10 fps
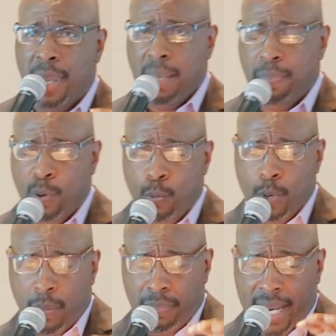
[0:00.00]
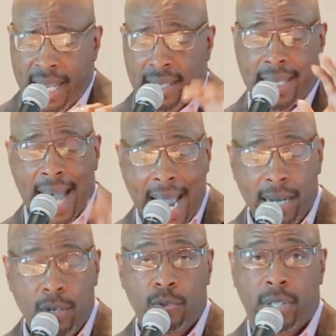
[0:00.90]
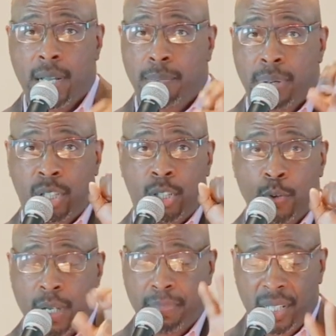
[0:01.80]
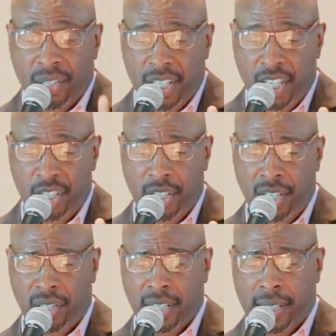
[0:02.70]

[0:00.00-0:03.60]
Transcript: People will place titles, they'll put you in positions,